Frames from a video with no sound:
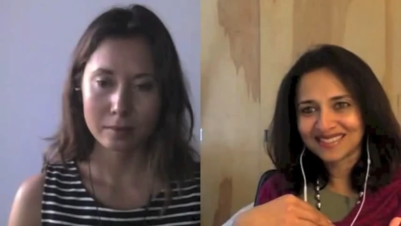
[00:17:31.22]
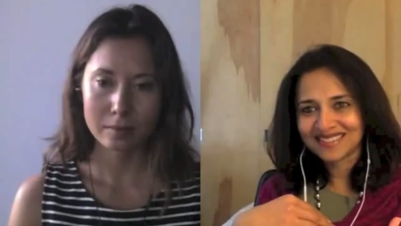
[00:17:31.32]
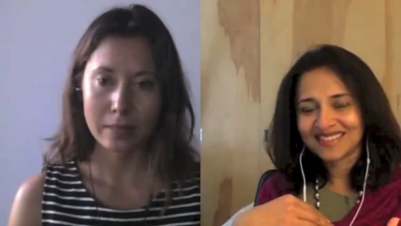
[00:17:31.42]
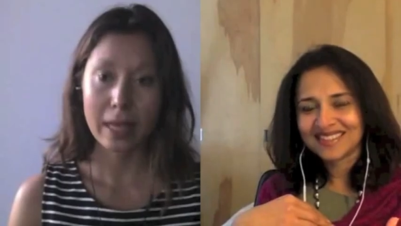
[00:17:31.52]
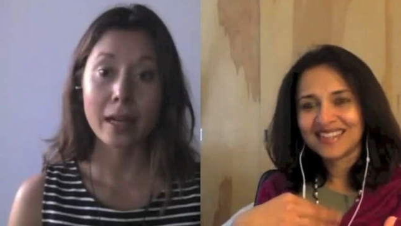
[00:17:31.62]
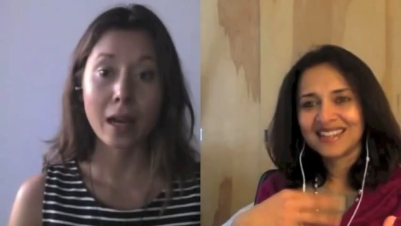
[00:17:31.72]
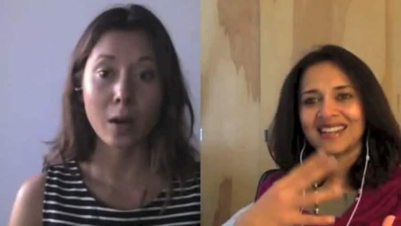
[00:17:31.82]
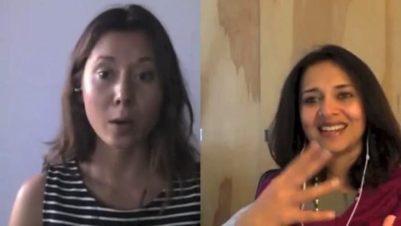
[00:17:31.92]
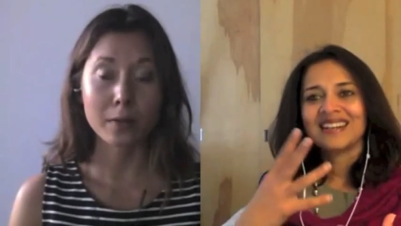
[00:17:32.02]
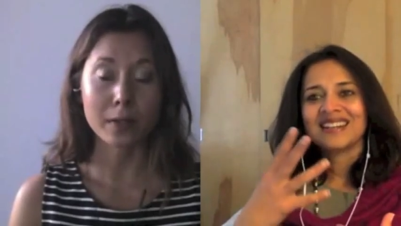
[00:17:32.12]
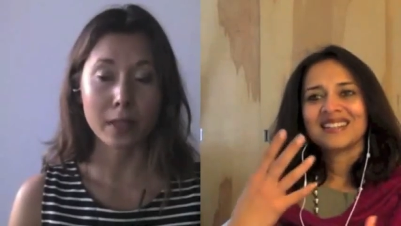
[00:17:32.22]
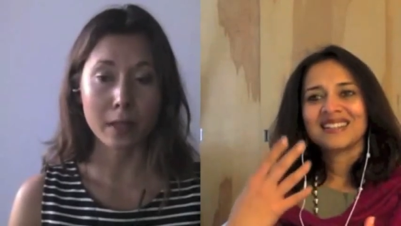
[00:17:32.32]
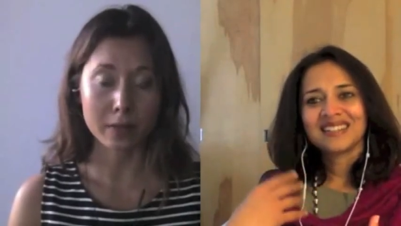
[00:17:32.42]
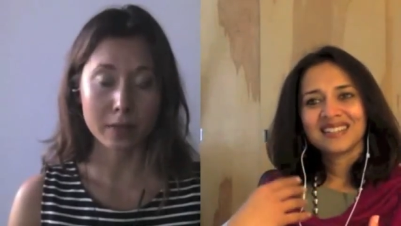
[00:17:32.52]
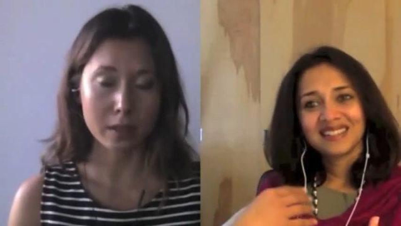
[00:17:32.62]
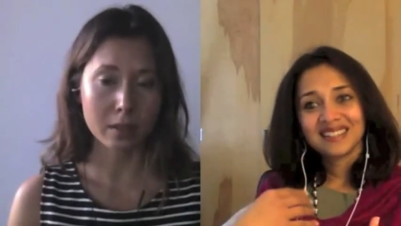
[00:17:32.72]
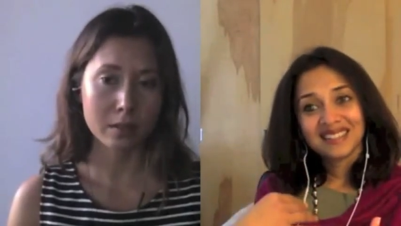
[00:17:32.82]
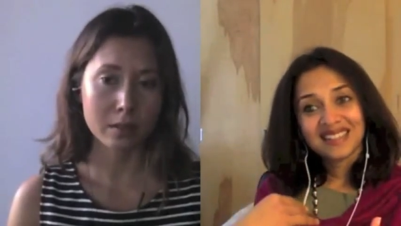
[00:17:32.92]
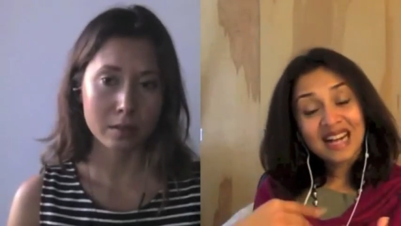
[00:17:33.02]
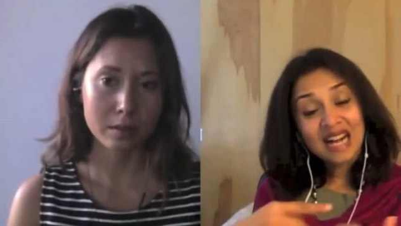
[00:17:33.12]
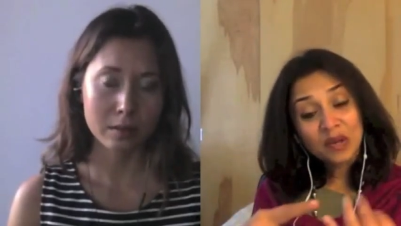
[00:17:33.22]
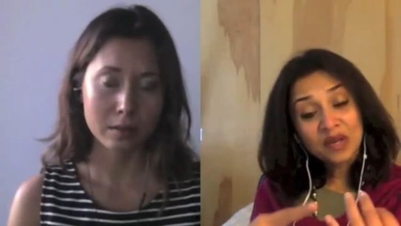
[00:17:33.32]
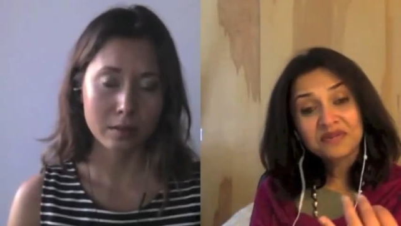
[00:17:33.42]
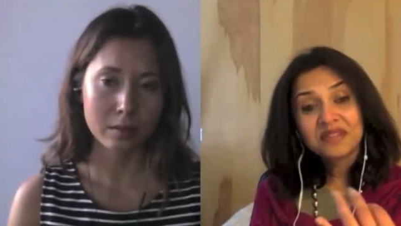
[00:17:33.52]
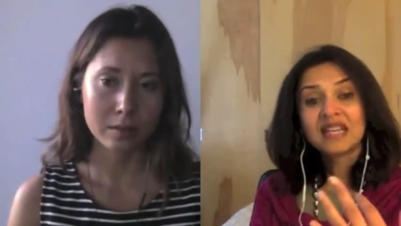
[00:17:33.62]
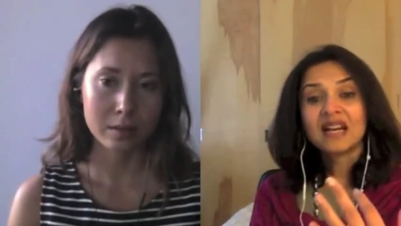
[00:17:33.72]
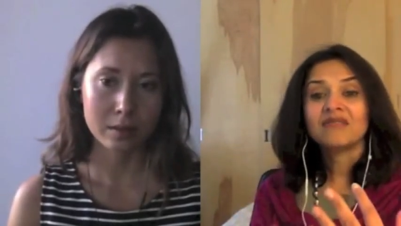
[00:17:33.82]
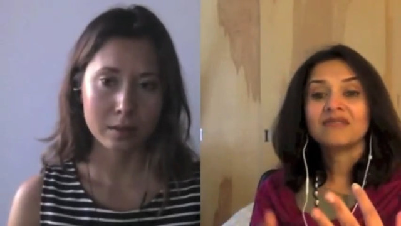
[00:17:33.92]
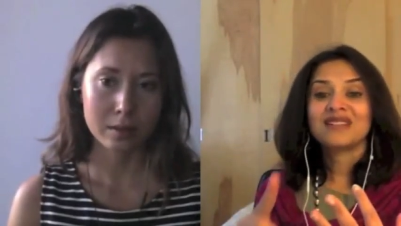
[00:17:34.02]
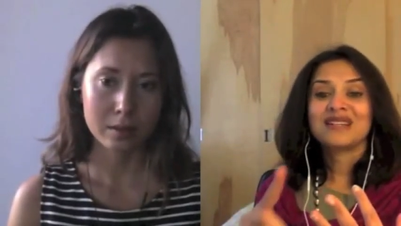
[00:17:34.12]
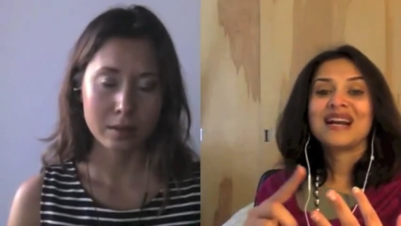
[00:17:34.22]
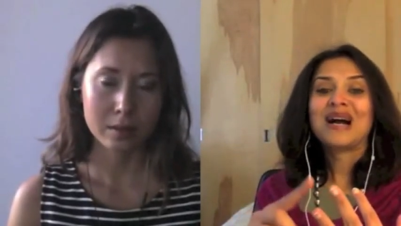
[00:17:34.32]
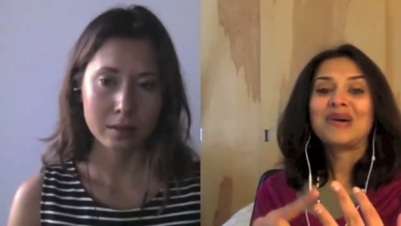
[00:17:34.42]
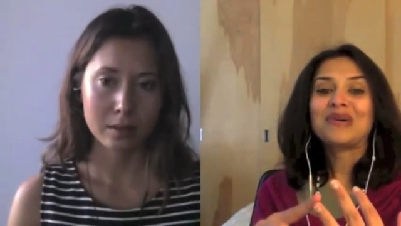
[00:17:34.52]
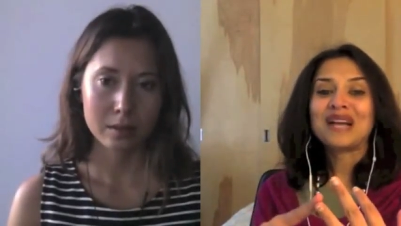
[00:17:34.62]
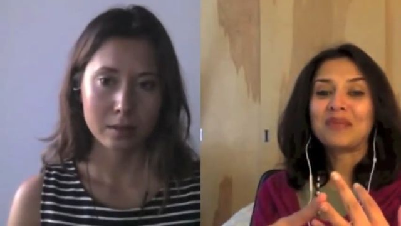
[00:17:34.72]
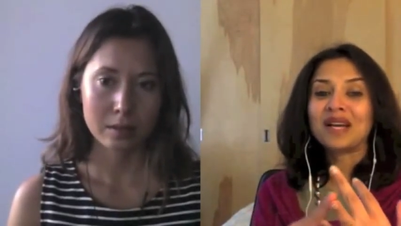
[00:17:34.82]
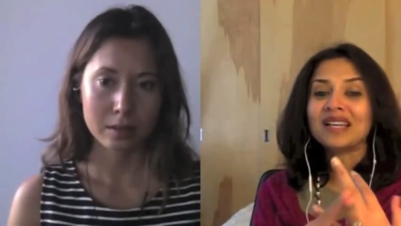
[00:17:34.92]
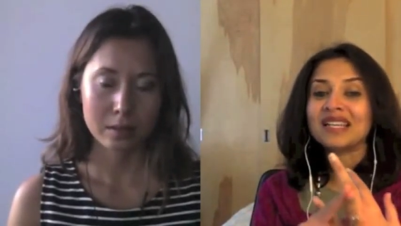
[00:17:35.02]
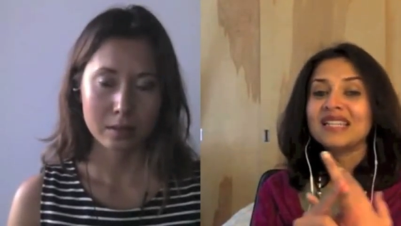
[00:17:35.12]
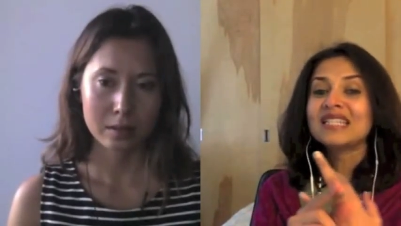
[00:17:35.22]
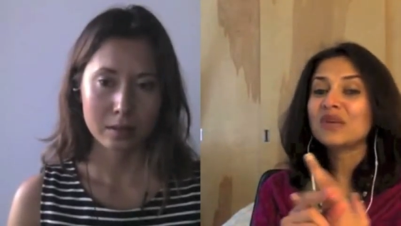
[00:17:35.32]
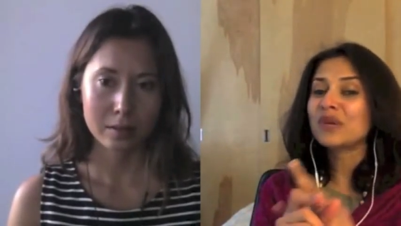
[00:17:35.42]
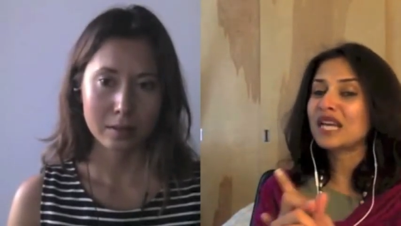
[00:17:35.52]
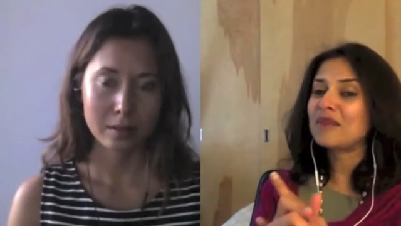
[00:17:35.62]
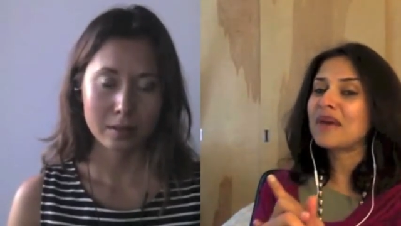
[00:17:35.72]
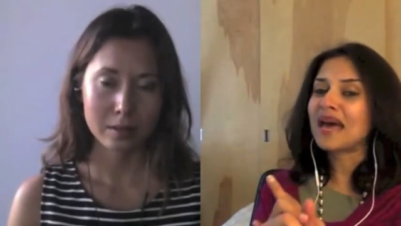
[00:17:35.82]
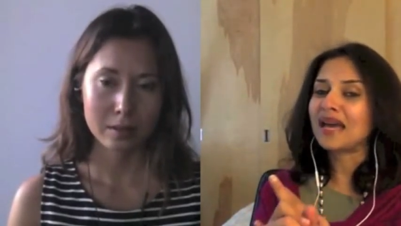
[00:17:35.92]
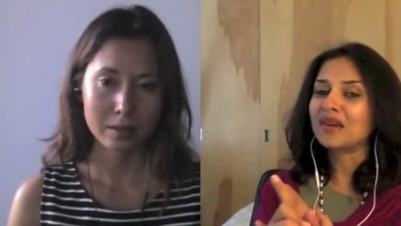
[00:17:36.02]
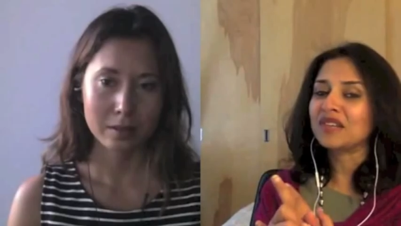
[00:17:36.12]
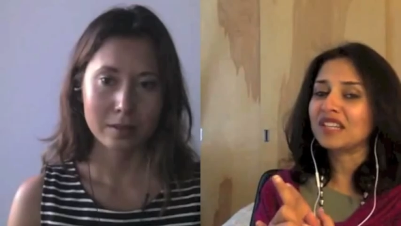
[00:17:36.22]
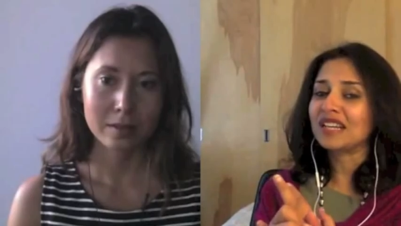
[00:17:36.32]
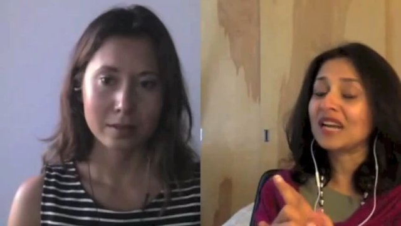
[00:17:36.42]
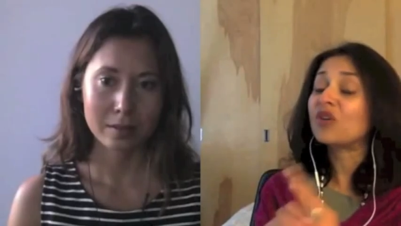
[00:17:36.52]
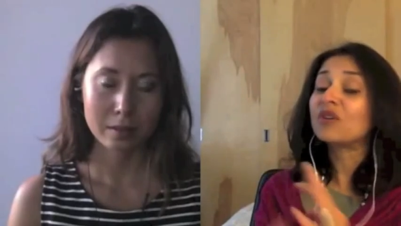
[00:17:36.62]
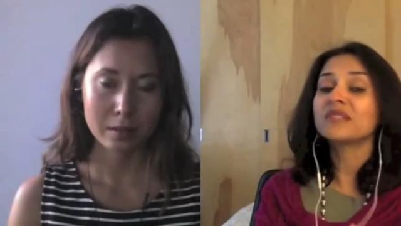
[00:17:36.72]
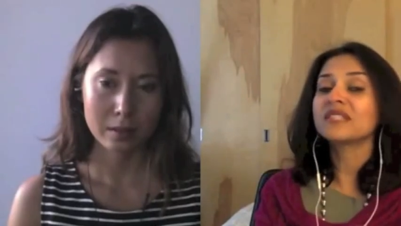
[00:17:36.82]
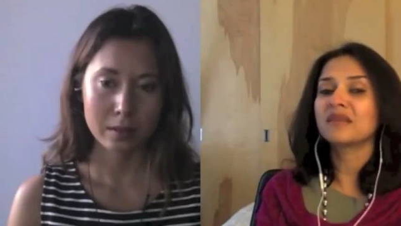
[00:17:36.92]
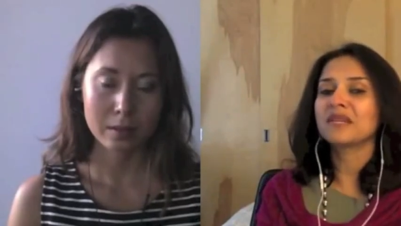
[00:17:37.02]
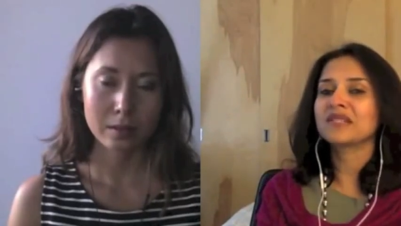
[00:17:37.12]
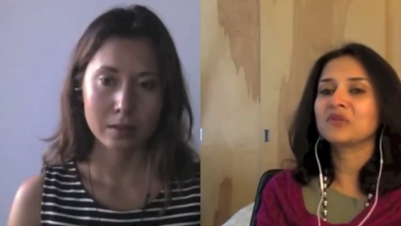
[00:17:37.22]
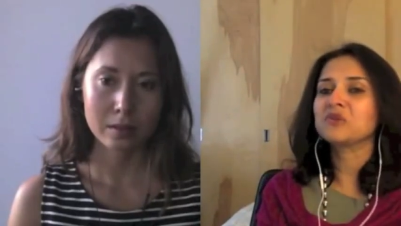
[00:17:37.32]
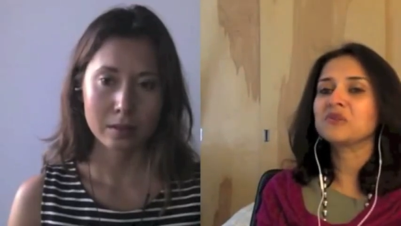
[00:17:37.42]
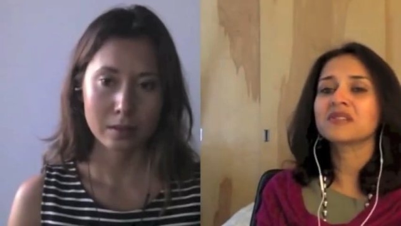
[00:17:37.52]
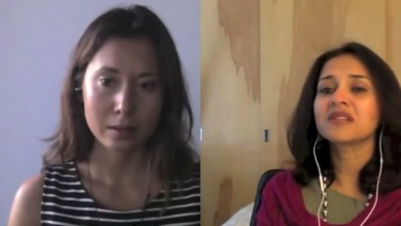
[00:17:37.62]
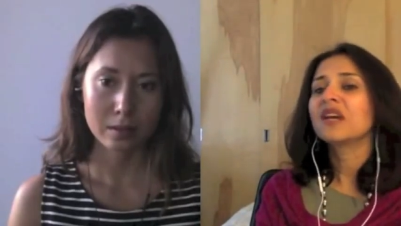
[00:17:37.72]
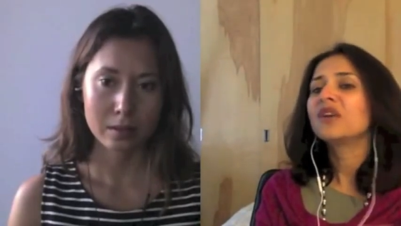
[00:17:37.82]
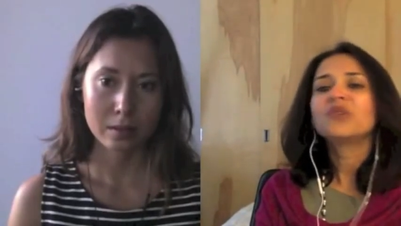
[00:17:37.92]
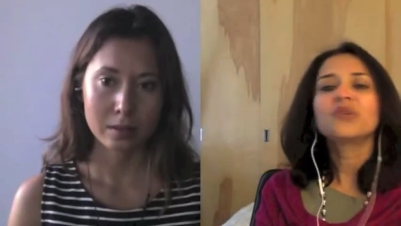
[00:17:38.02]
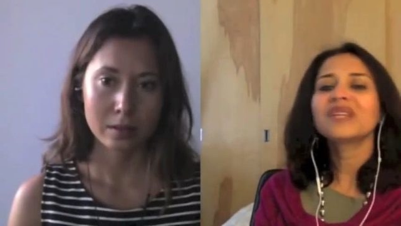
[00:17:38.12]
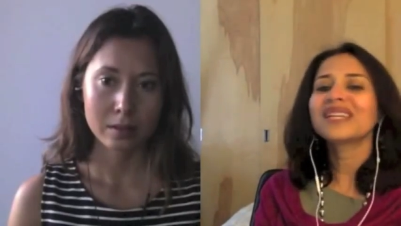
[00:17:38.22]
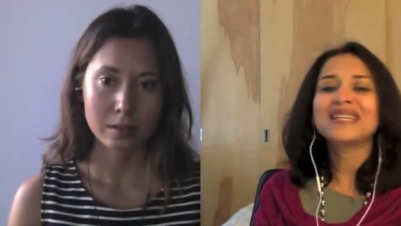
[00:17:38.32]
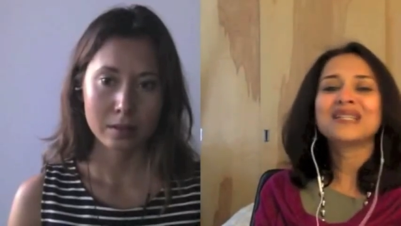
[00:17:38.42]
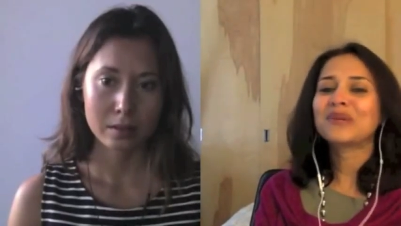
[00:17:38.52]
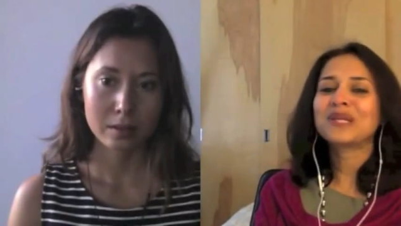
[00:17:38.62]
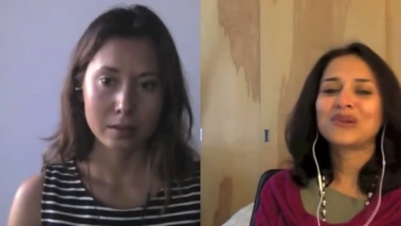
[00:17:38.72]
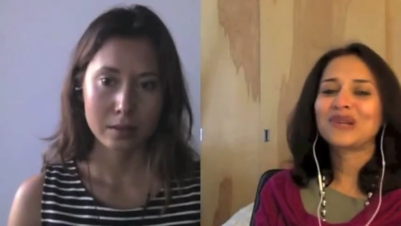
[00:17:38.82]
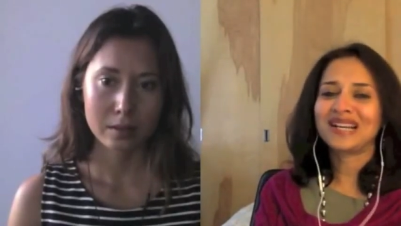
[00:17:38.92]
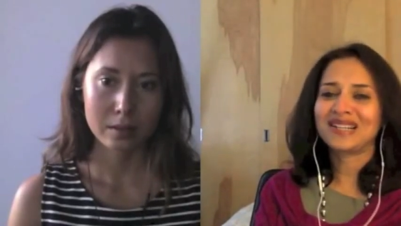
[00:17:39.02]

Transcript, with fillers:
Speaker 1: And how I feel after
Speaker 2: how I feel after. How am I eating when I'm angry? I often tell my students, don't eat when you're